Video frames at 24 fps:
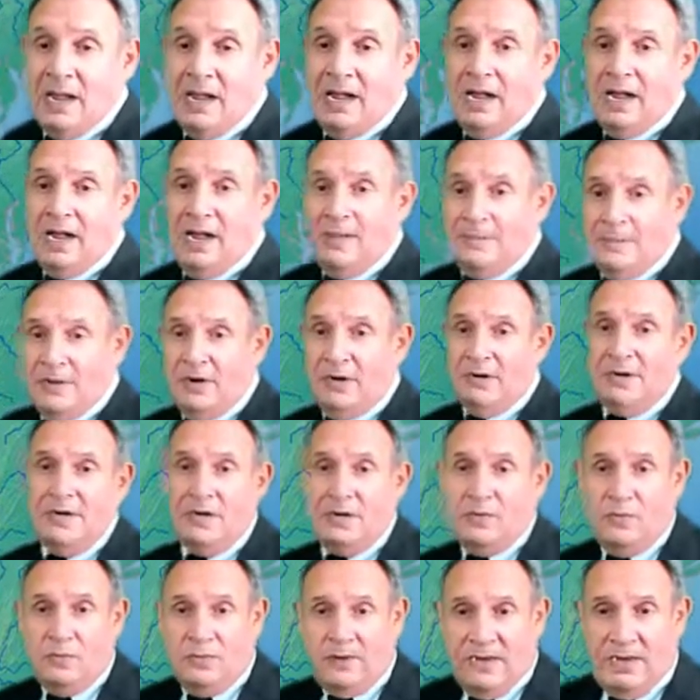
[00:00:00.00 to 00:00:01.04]
America
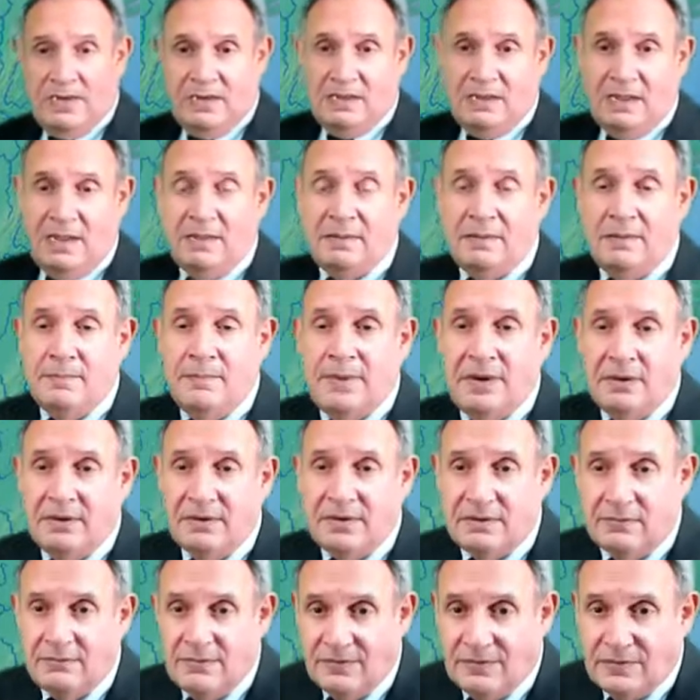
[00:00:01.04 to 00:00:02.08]
Queen and
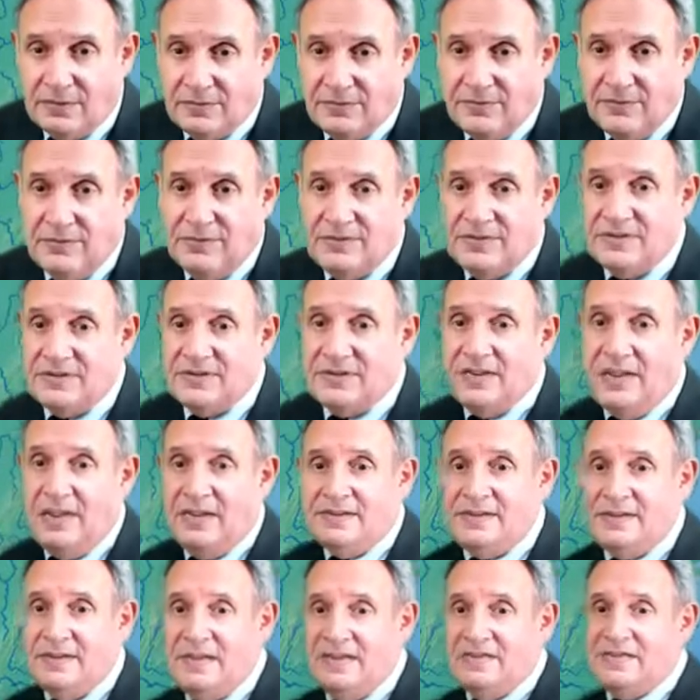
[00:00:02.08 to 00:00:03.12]
American River Cruises
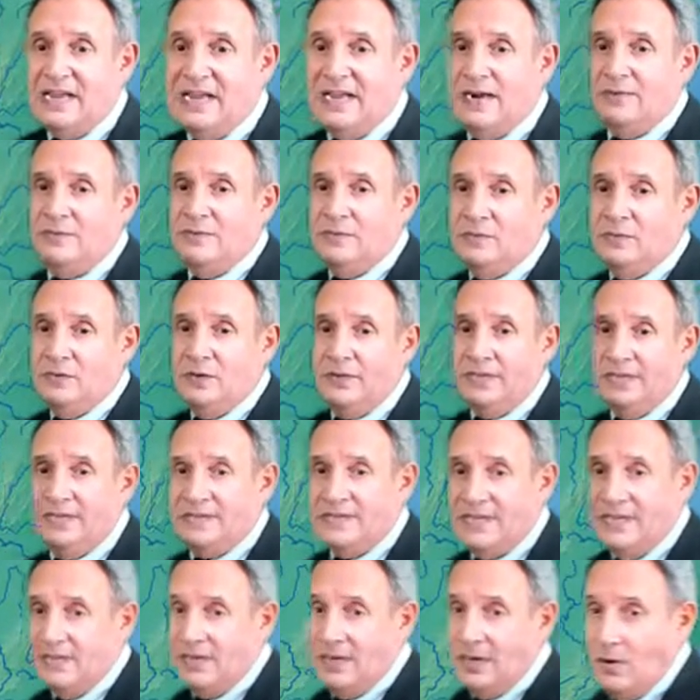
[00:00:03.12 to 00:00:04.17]
does this out of New
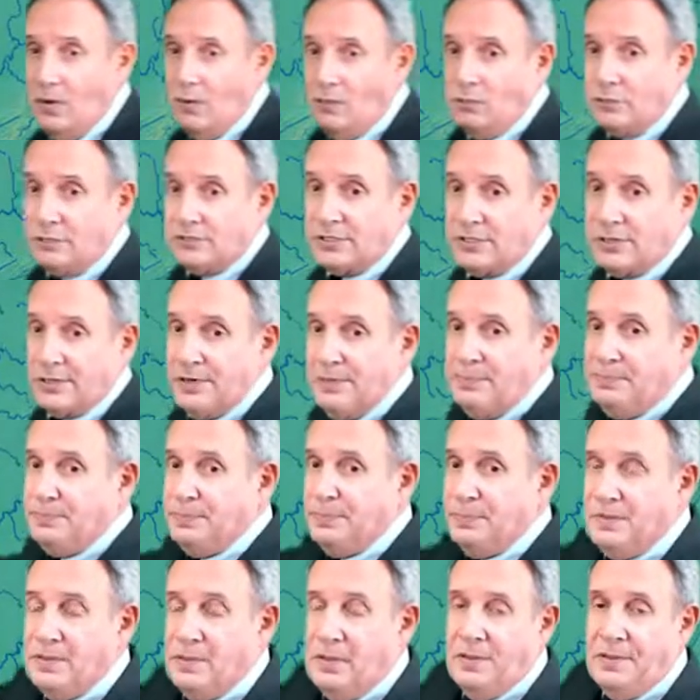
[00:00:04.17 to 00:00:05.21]
Orleans and they go
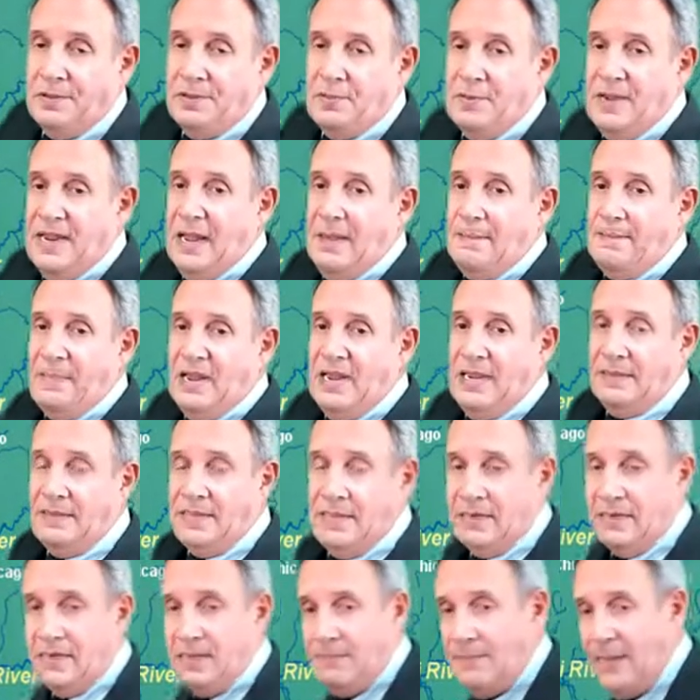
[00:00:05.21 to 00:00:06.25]
all the way up and
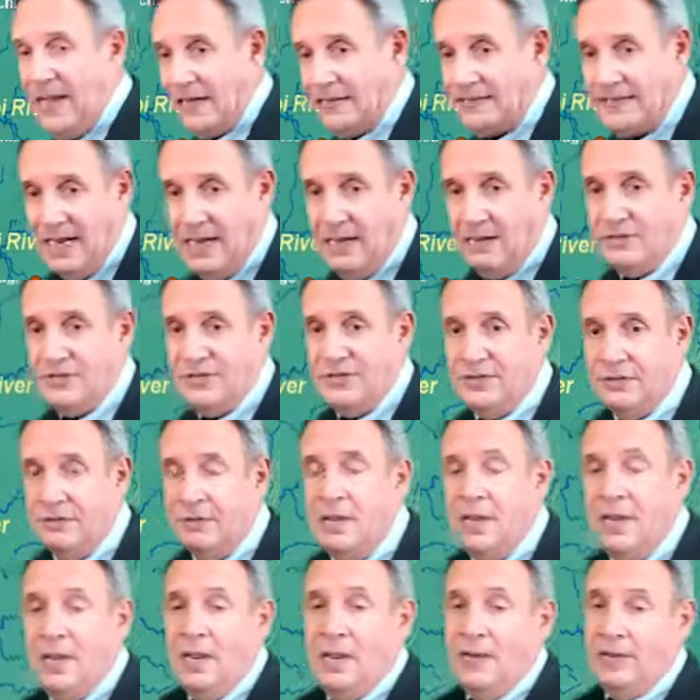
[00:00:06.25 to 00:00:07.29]
then come back down
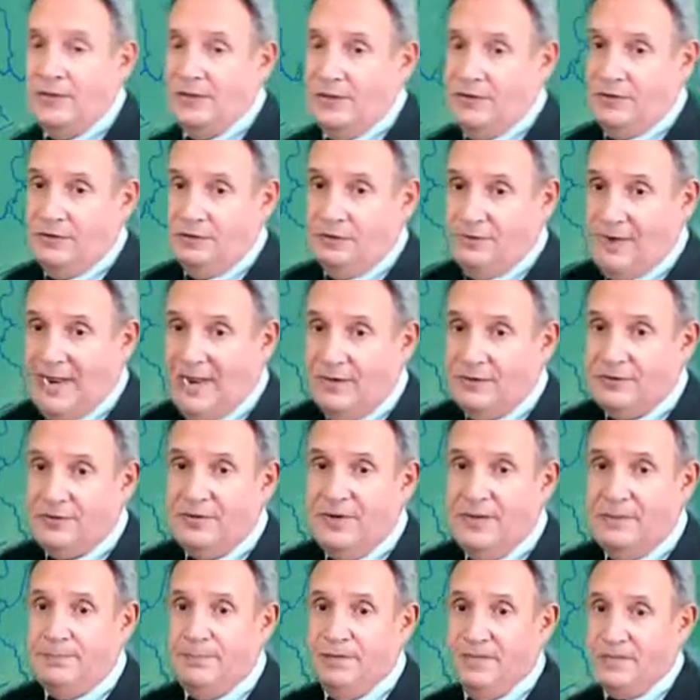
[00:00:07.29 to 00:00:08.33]
too. You can do round
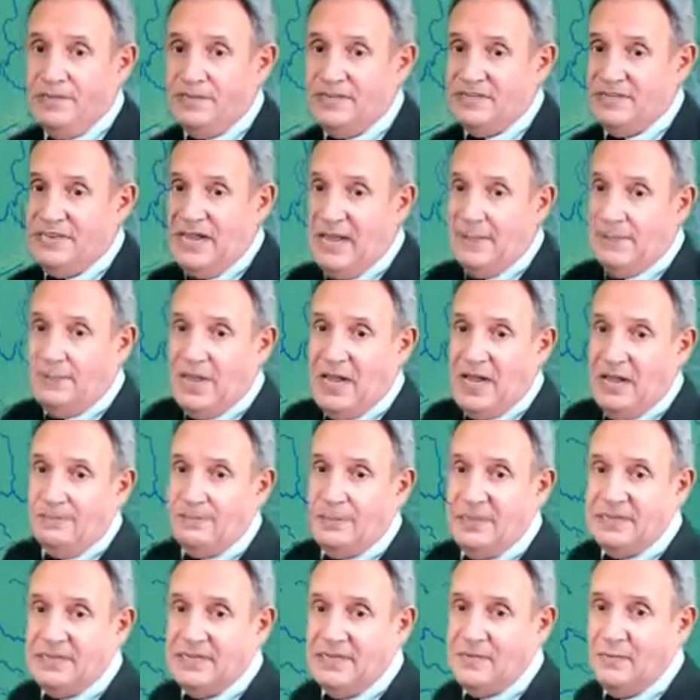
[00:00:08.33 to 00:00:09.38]
trip, you can stop off,
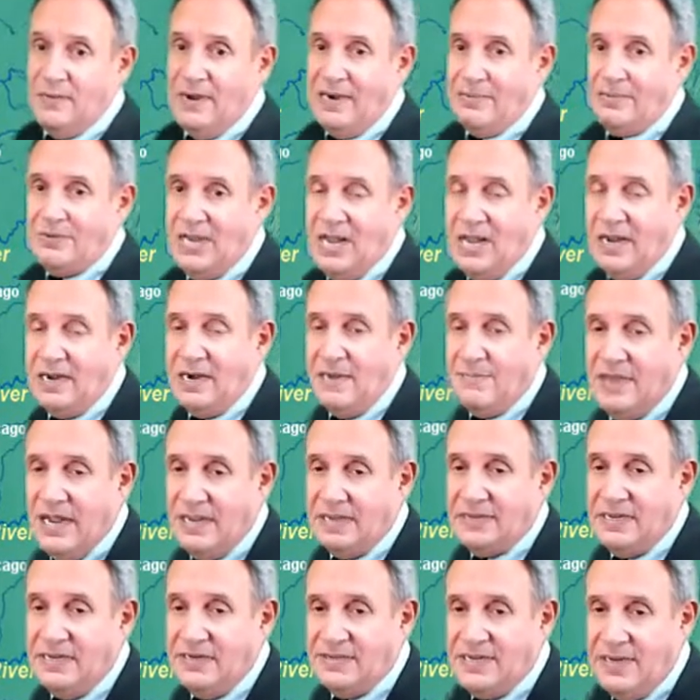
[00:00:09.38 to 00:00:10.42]
but this is what I'm talking
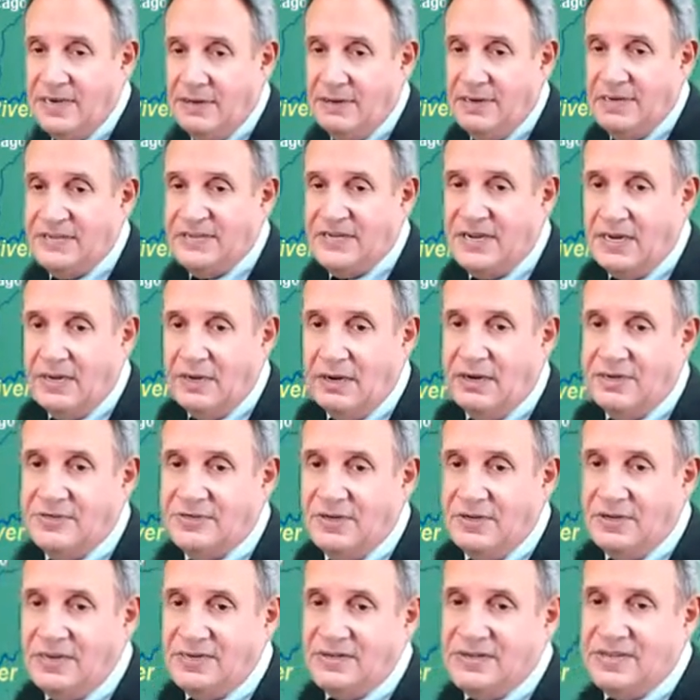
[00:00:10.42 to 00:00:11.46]
about. These areas here, as
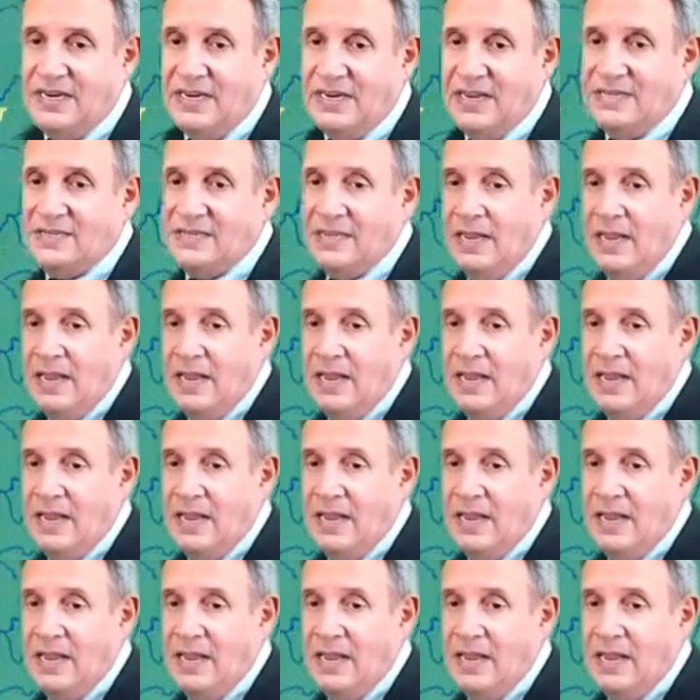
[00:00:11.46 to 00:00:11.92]
you can see, as